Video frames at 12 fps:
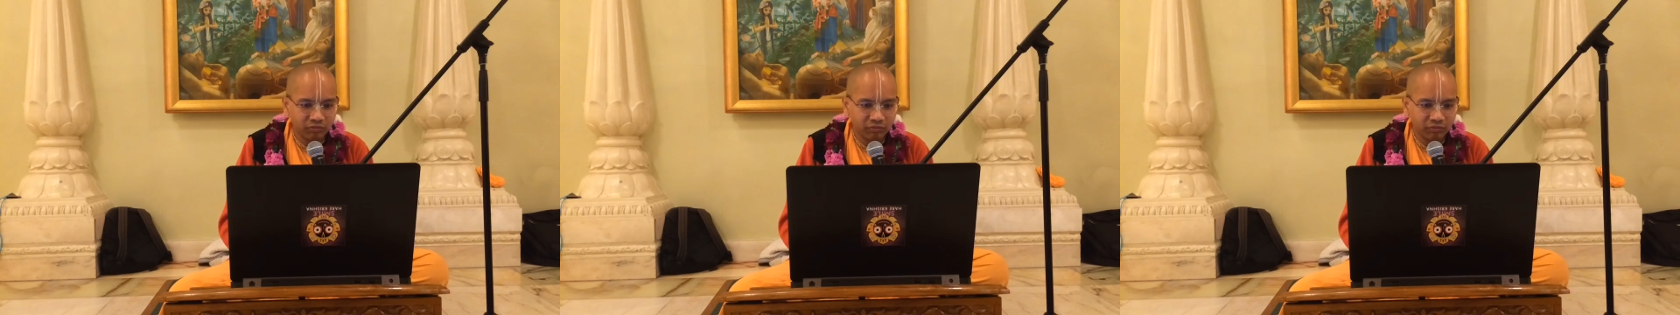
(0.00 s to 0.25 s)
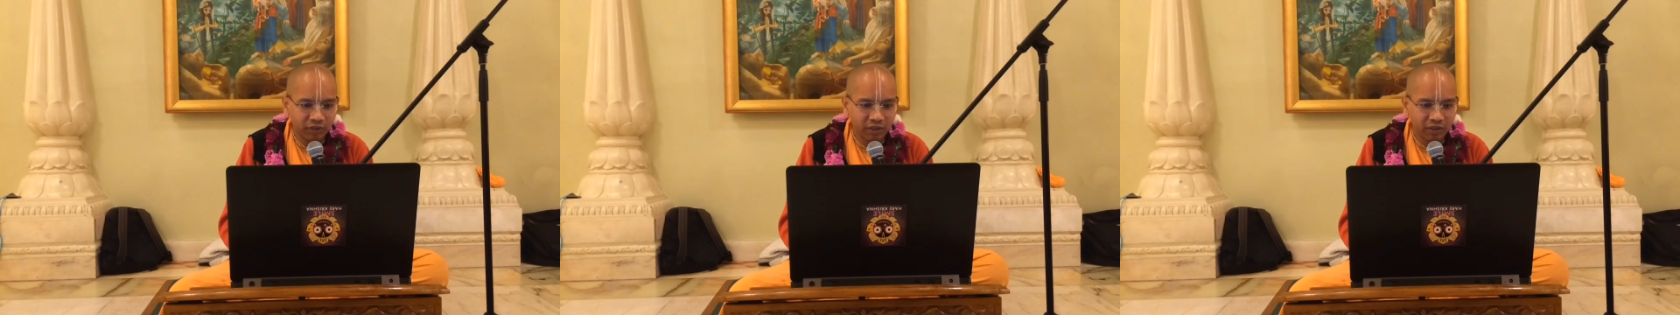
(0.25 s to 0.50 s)

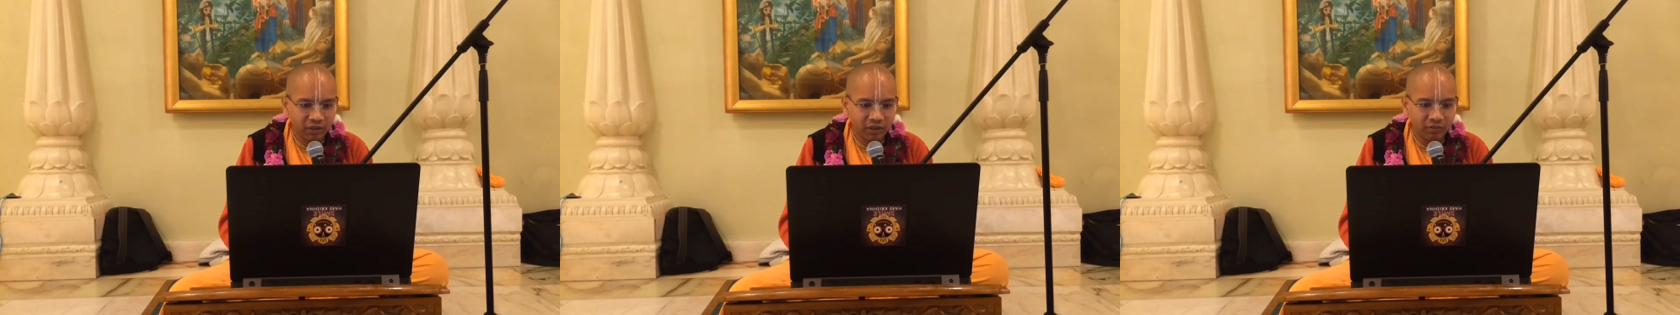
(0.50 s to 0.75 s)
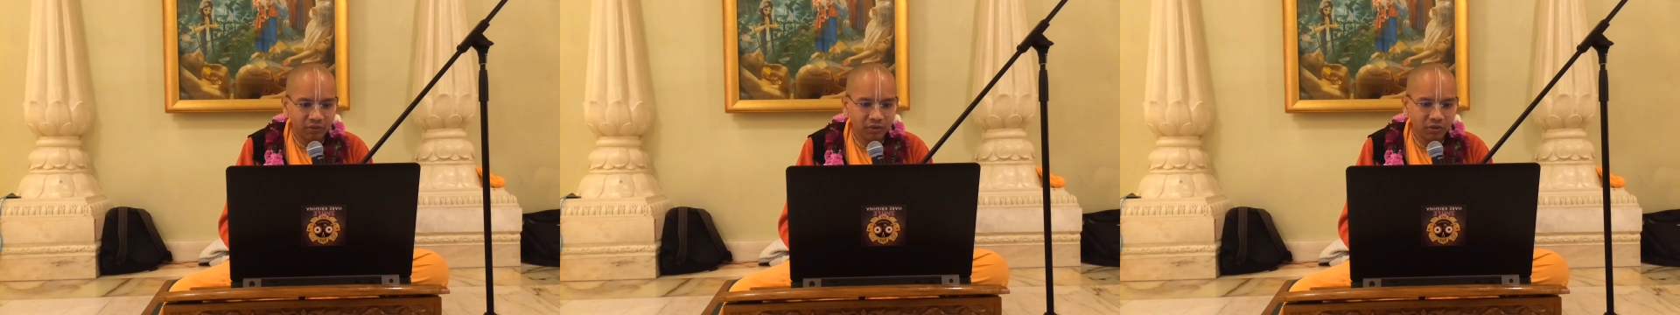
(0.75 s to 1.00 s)
when he
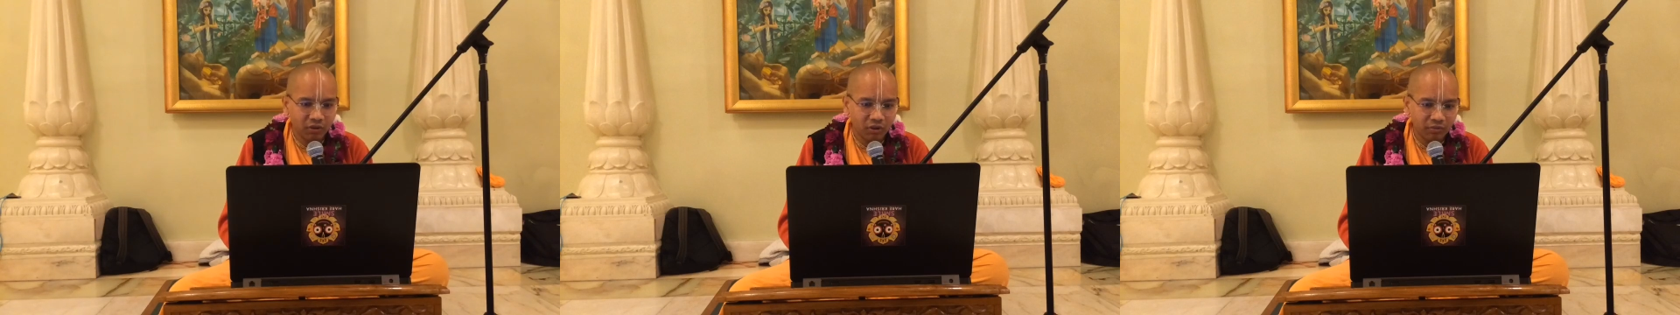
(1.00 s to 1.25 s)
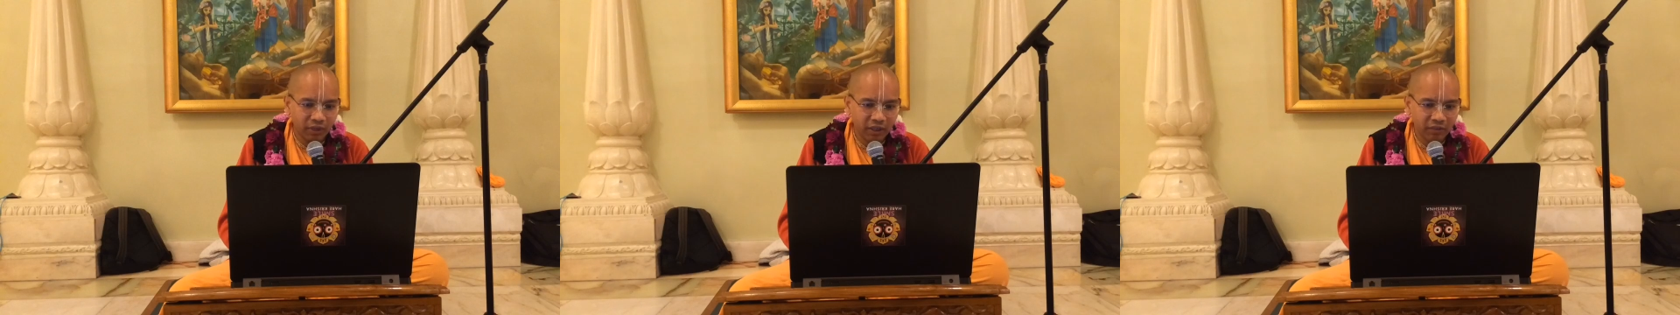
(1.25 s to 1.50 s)
was called
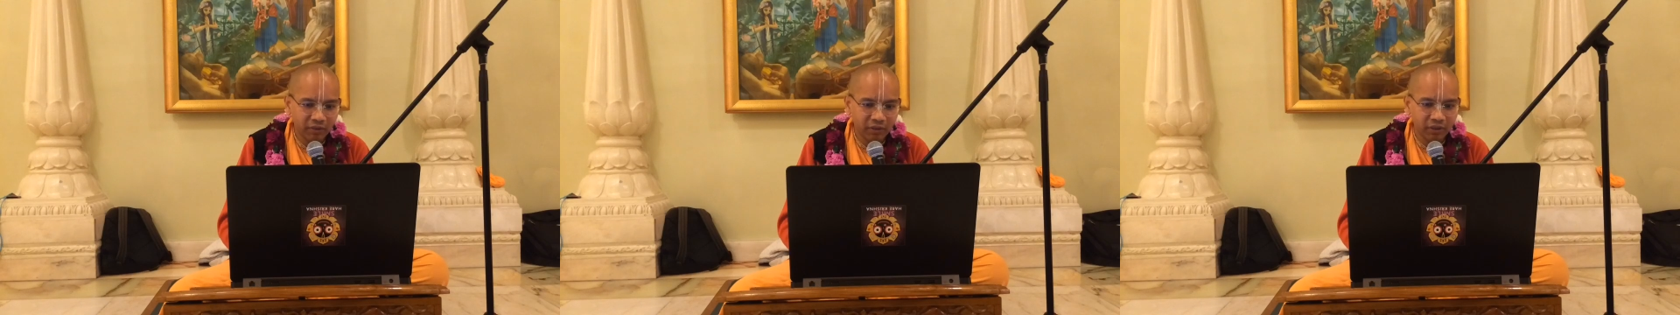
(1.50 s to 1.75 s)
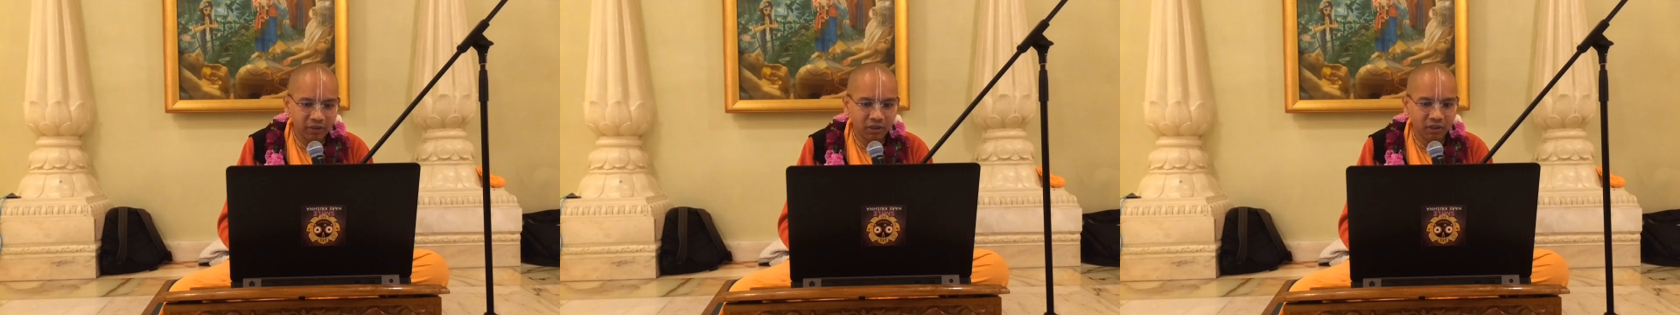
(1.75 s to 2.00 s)
back by
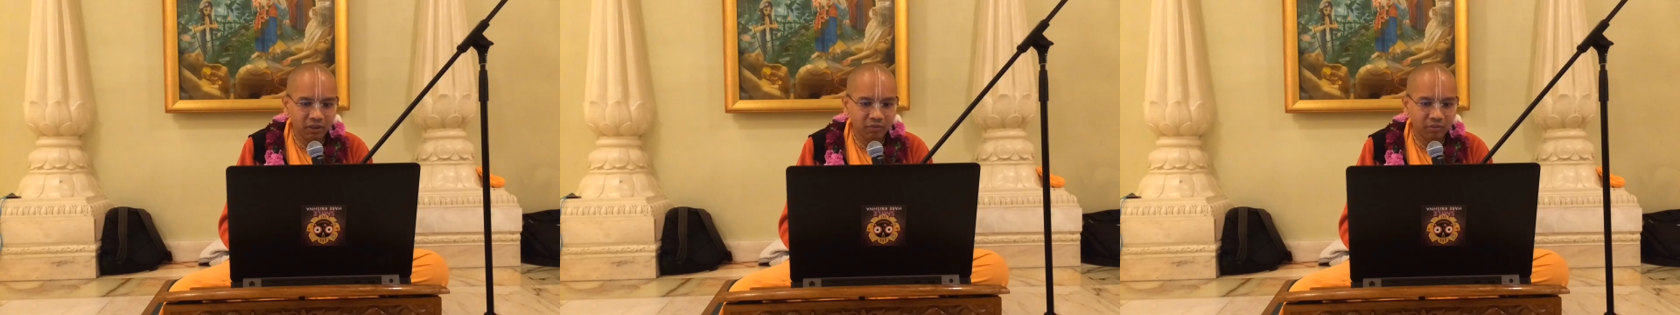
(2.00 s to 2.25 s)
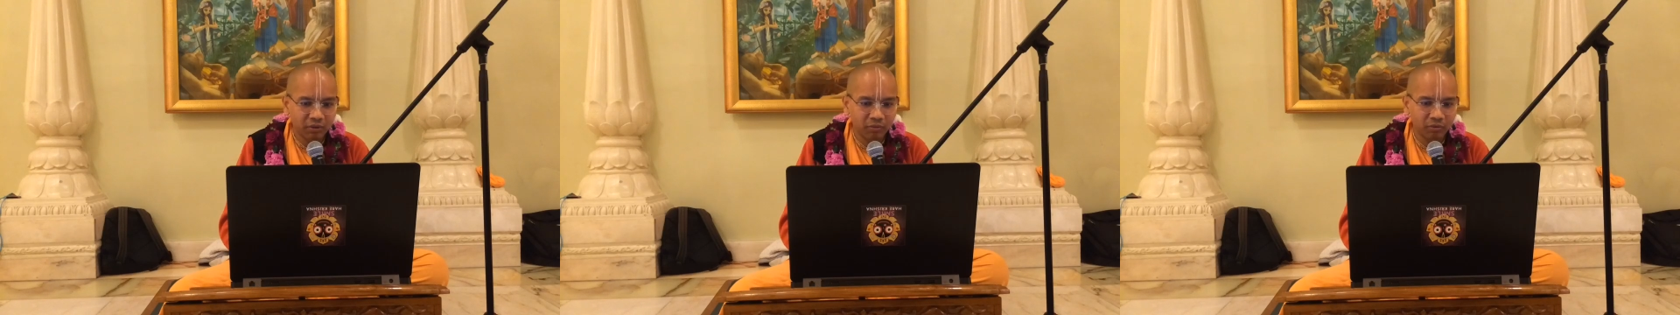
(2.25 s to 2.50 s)
Krishnananda
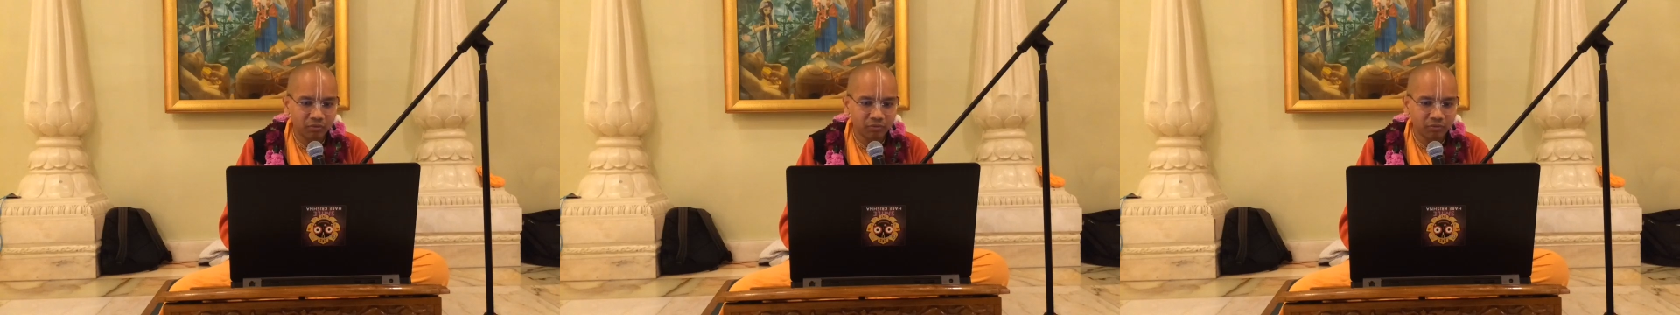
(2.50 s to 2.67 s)
Prabhu.